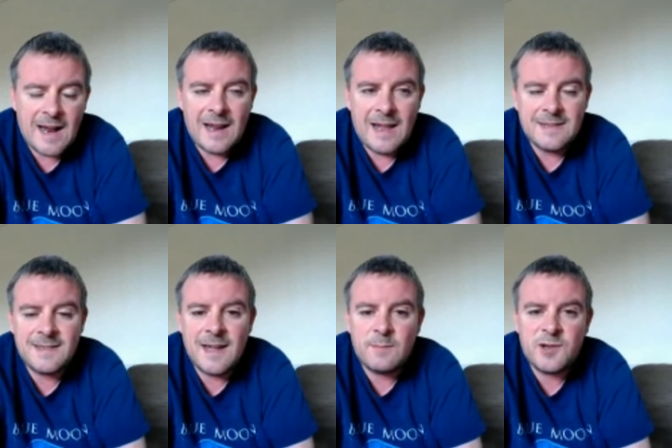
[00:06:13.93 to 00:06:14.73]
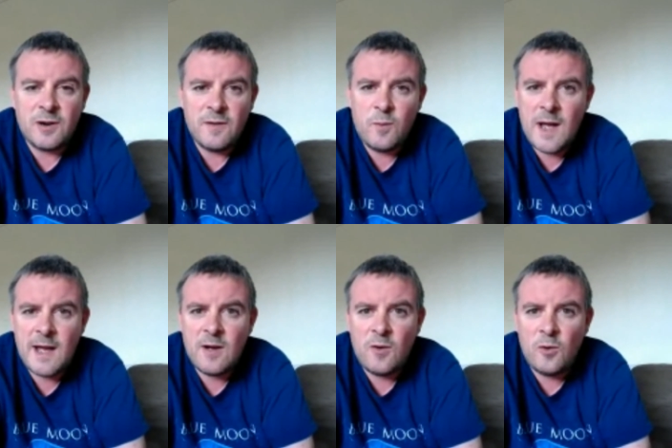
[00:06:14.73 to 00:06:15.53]
at a glance snapshot of
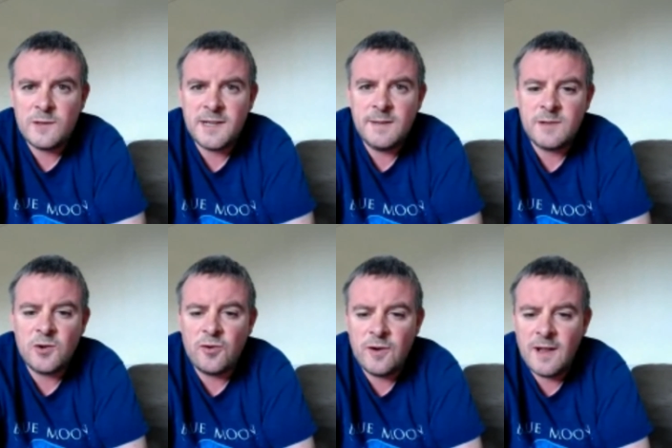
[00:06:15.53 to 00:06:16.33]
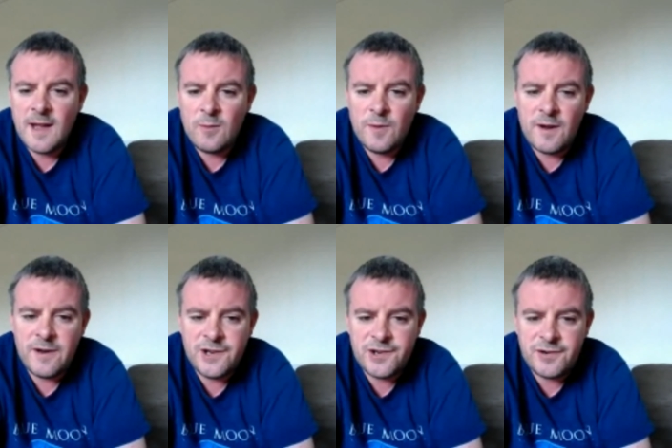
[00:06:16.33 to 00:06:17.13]
where all teams are currently at with
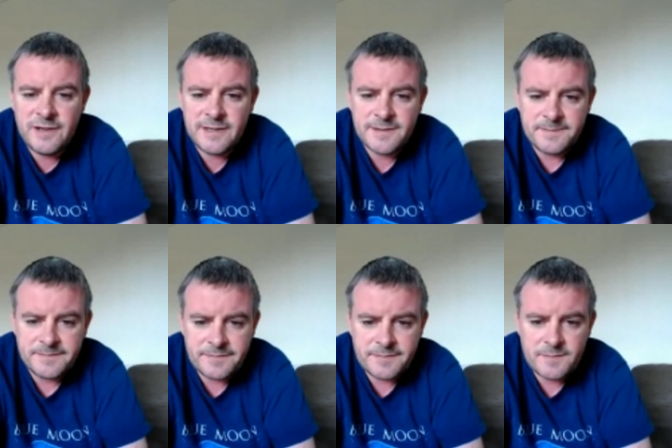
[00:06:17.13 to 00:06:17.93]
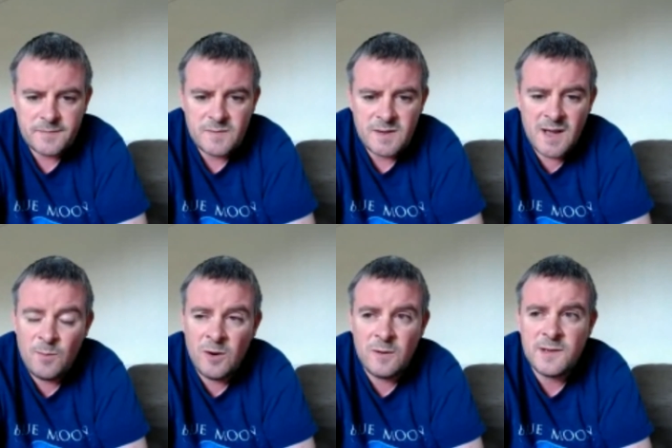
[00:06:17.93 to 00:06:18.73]
their injuries. And
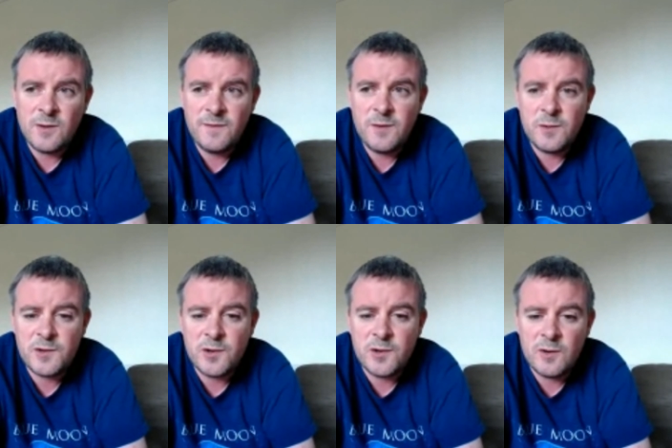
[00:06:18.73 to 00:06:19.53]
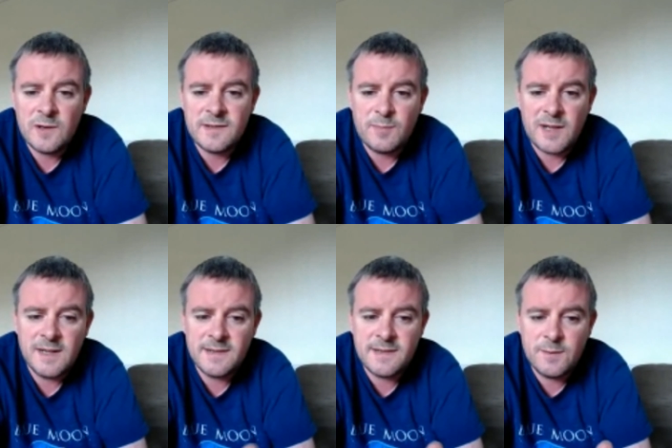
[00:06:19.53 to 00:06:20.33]
we'll also give you a short list of
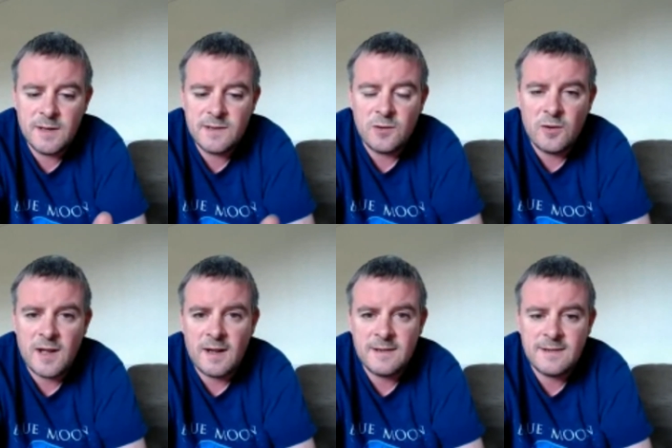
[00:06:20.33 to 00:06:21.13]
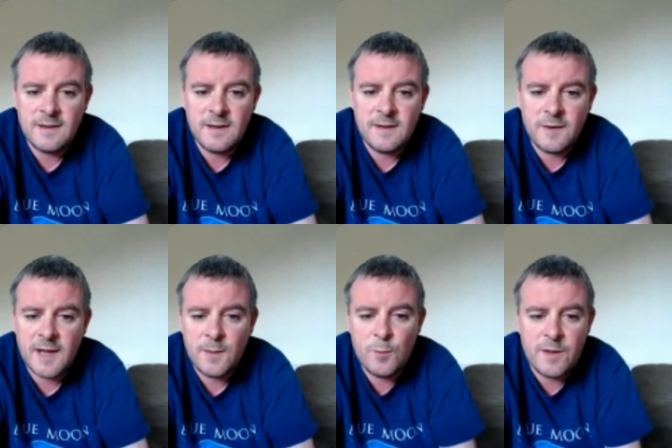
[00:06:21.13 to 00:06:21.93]
players to look at for
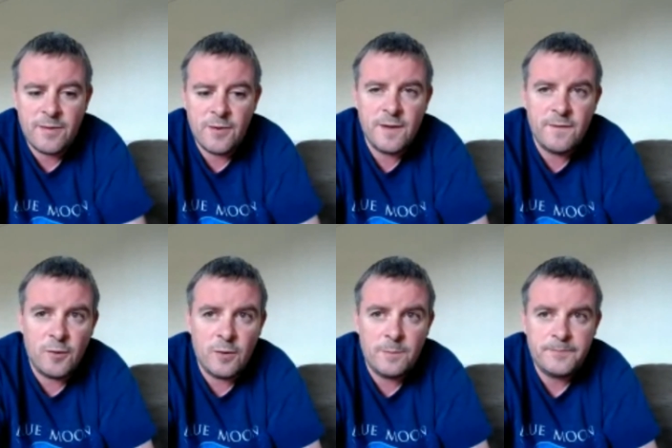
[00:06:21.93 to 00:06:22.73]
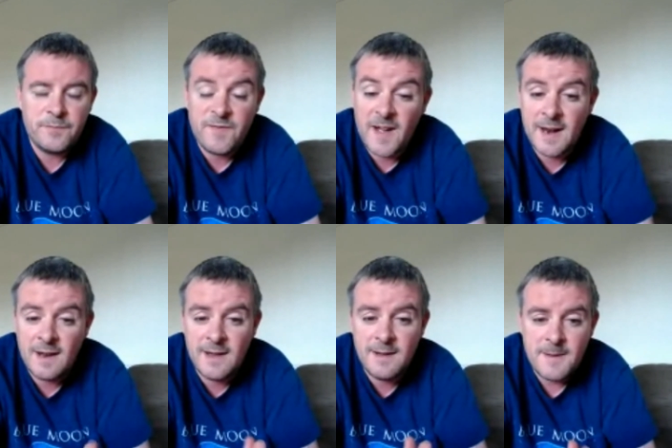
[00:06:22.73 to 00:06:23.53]
game week 34. And
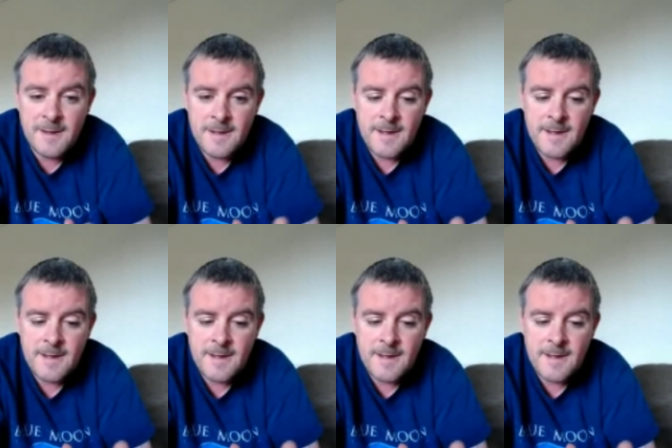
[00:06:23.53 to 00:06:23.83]
finally,